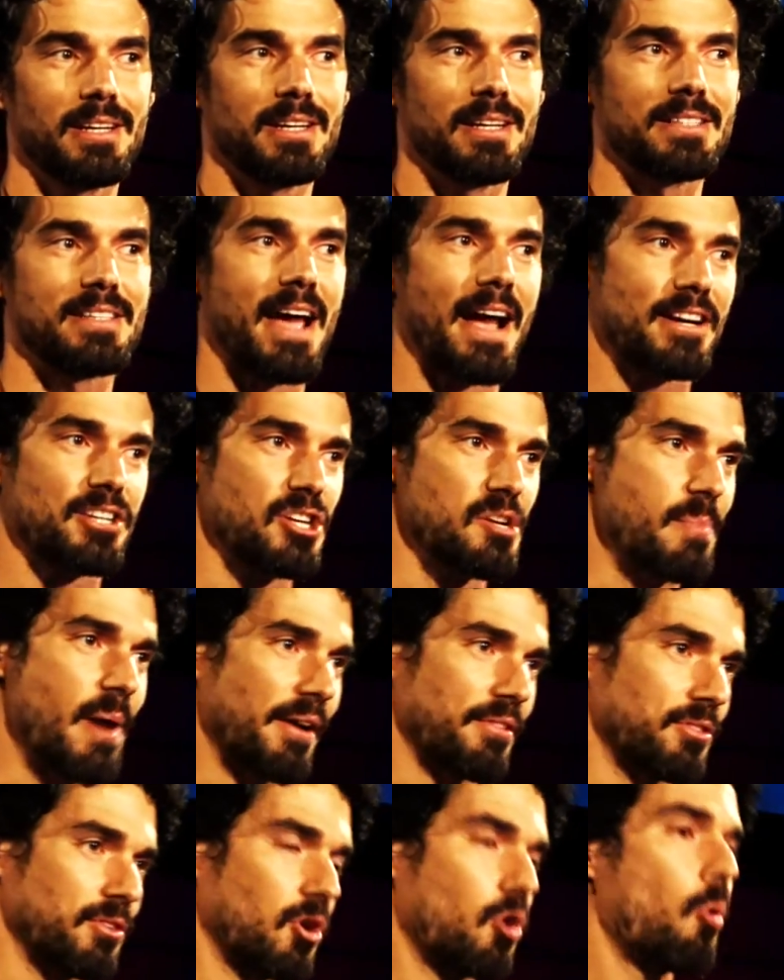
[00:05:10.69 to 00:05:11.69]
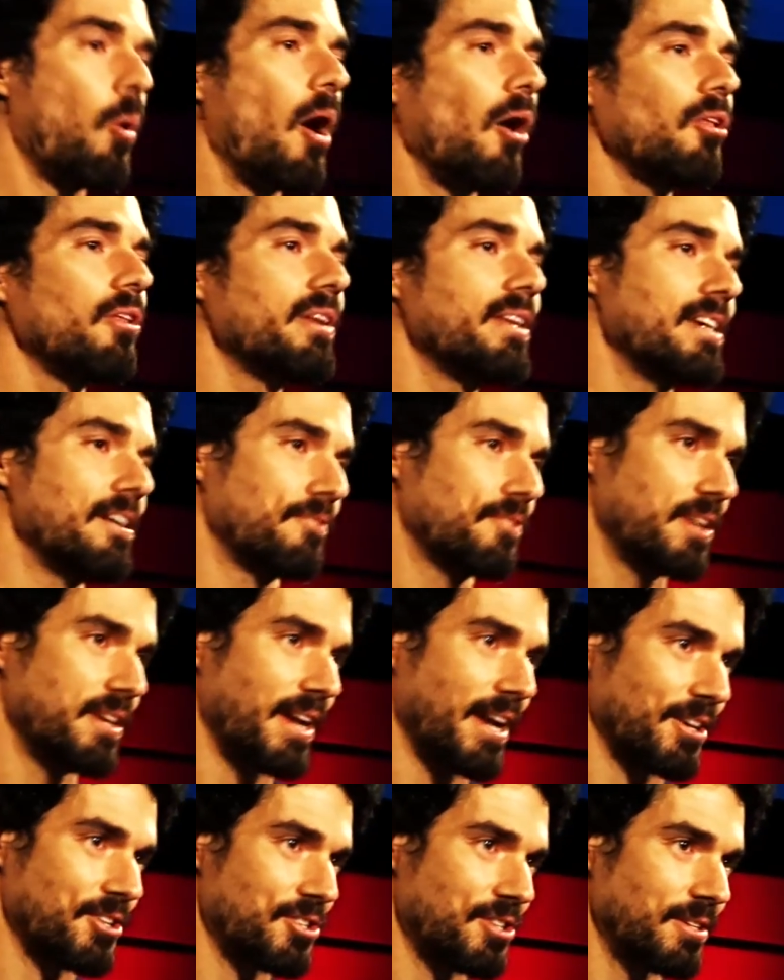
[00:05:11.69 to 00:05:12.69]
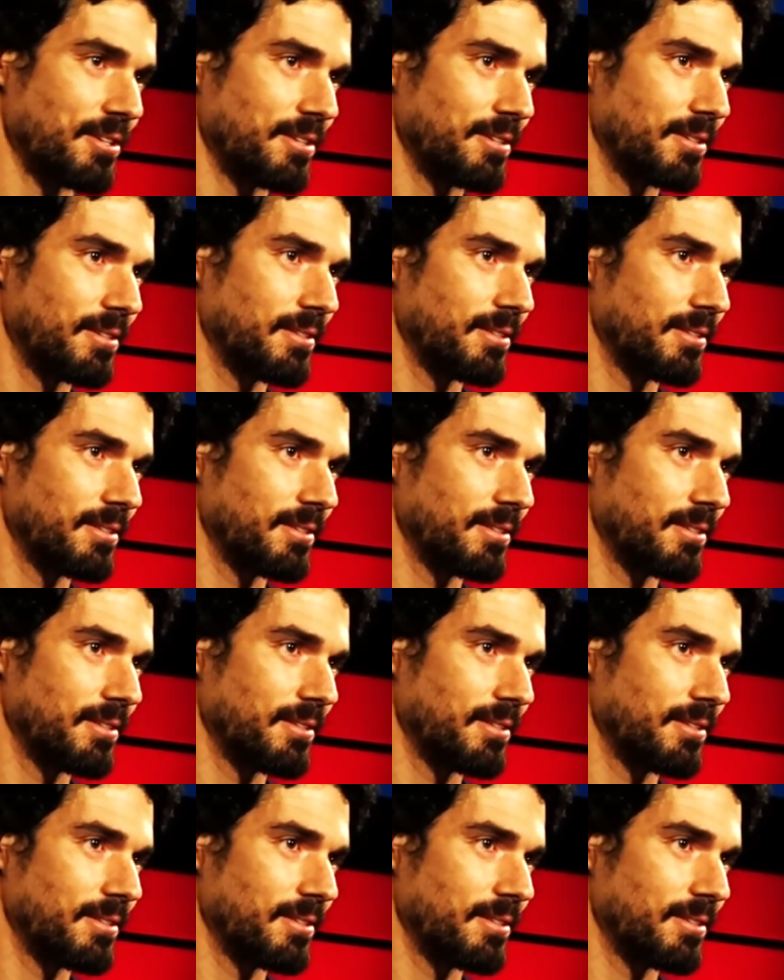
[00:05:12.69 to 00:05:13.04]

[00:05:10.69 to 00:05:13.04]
It's actually about the quality of connection.